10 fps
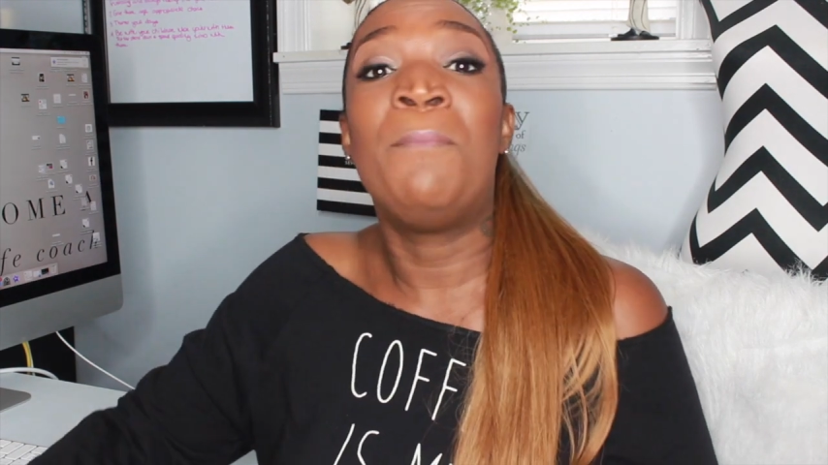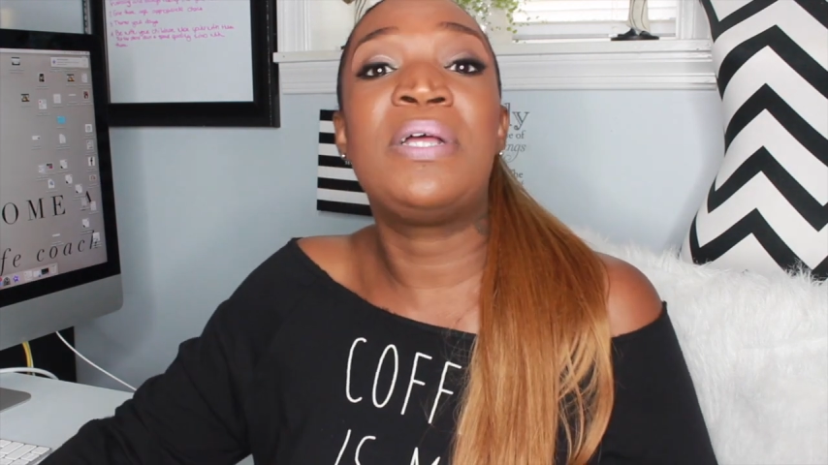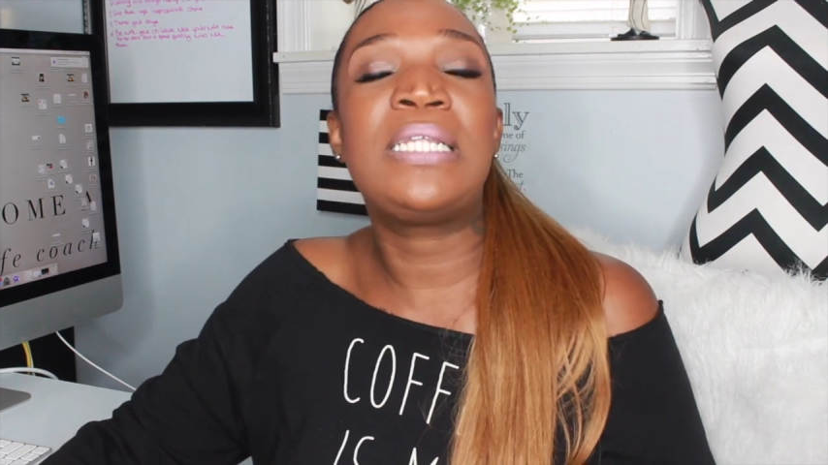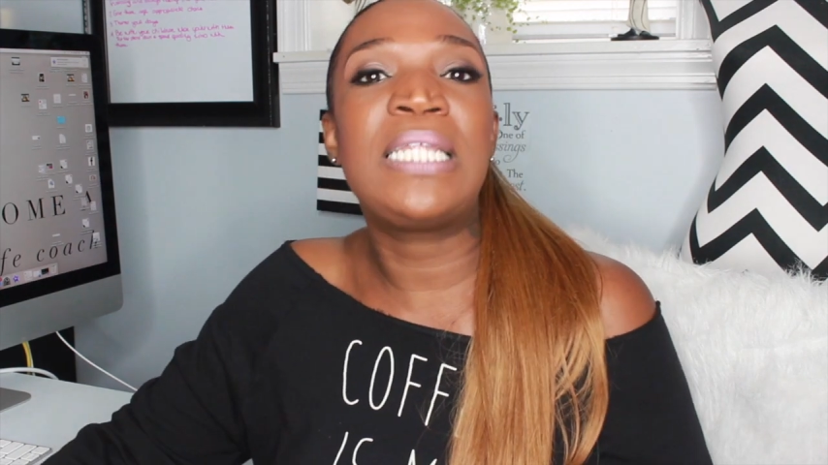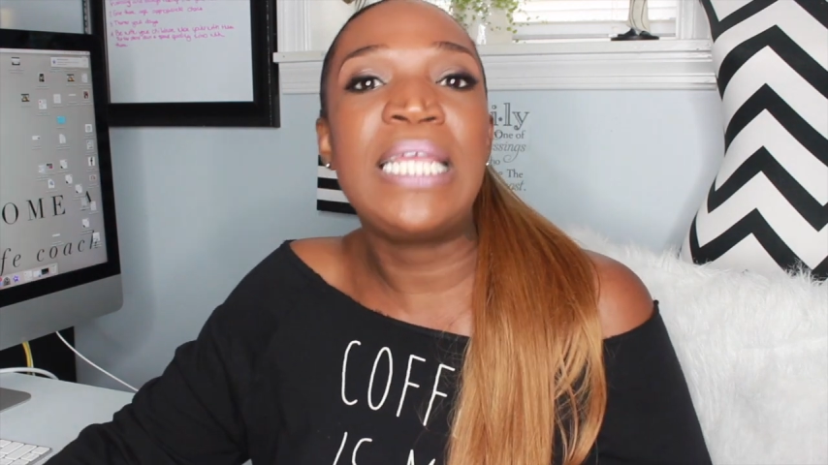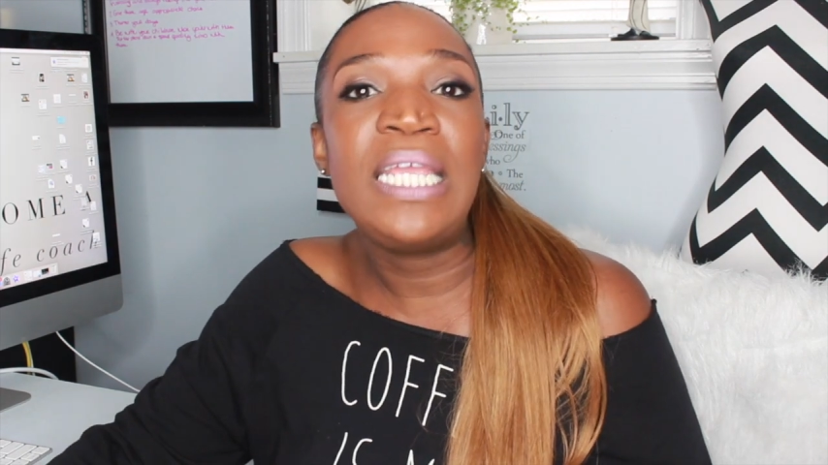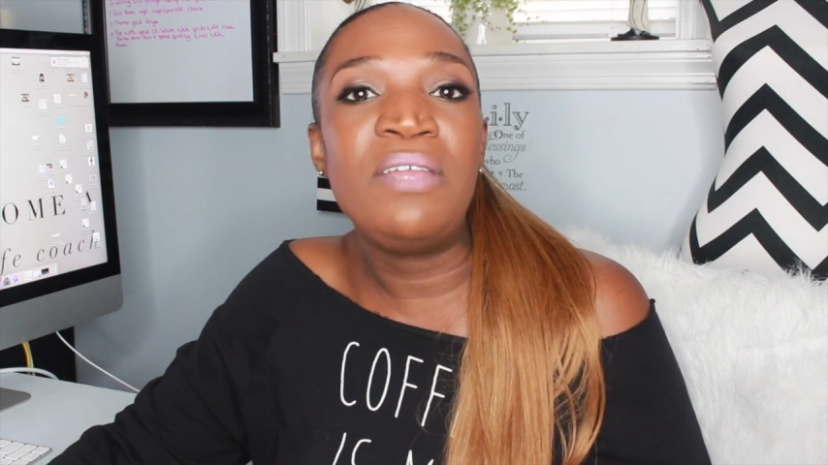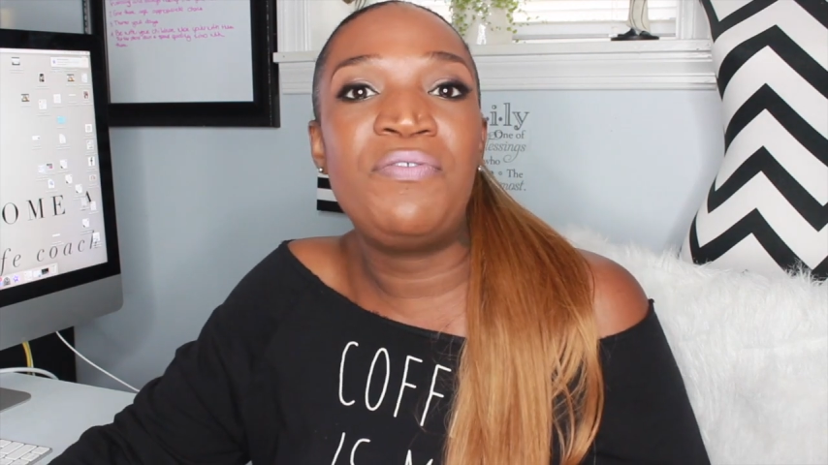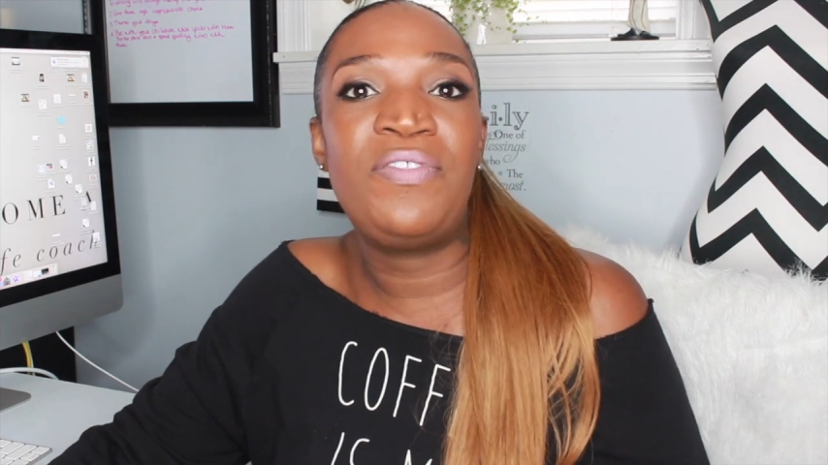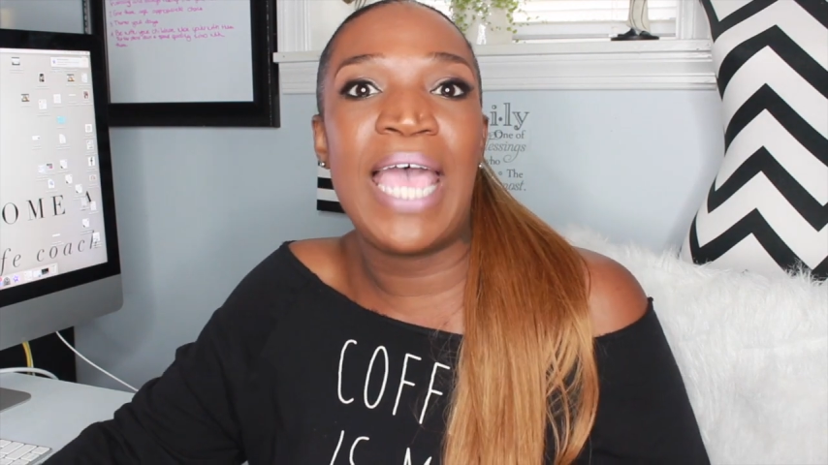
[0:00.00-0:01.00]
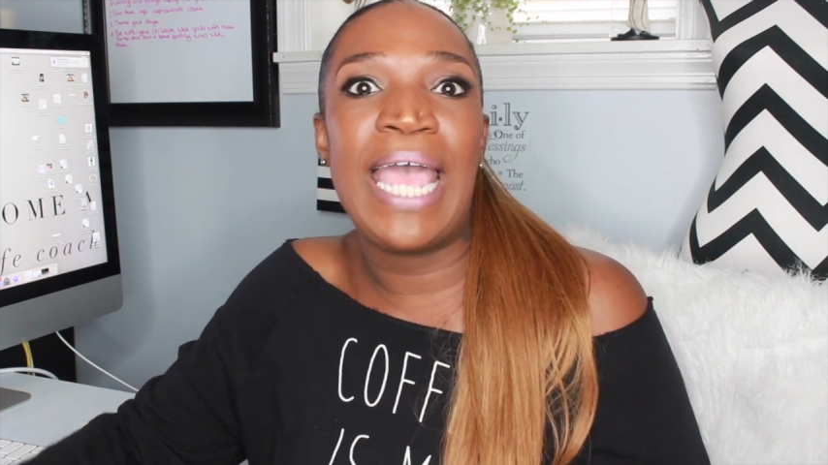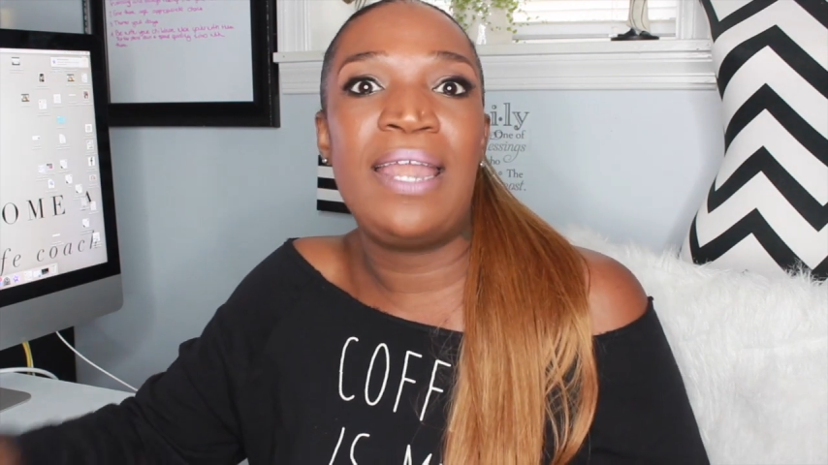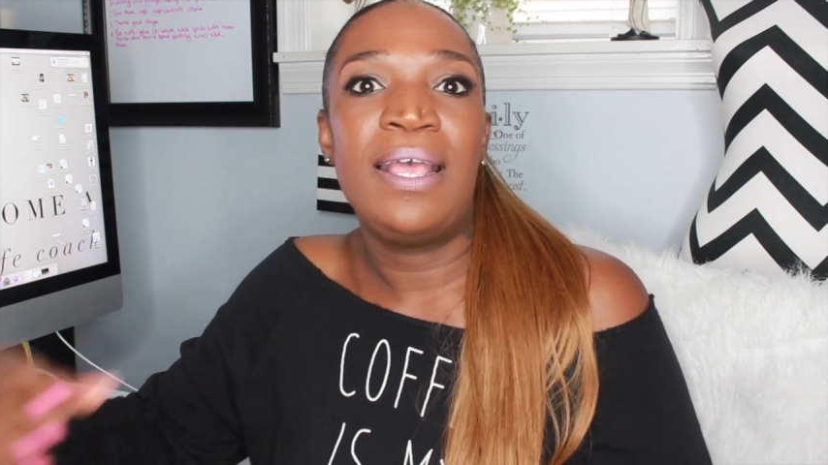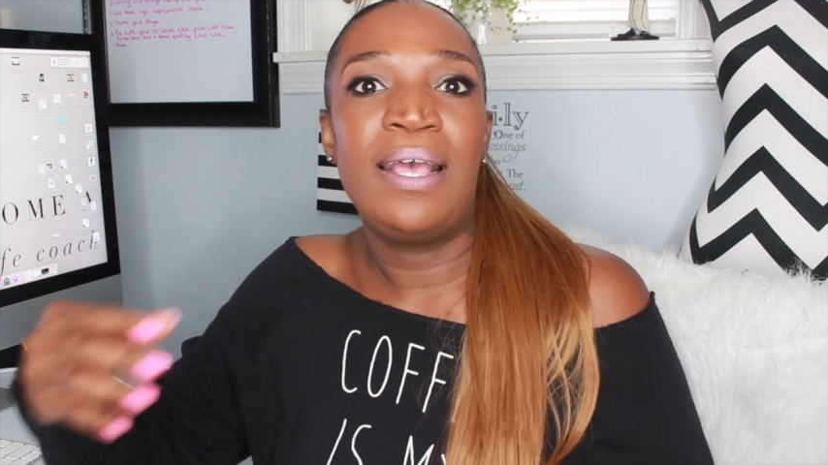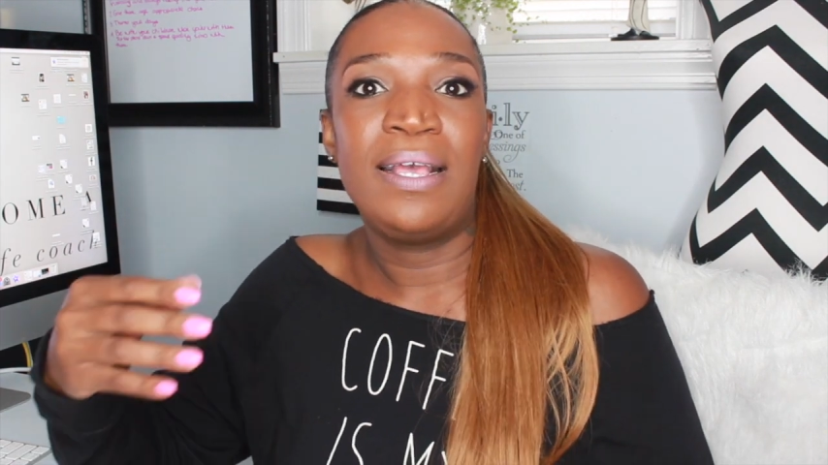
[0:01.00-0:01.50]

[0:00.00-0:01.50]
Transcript: believe that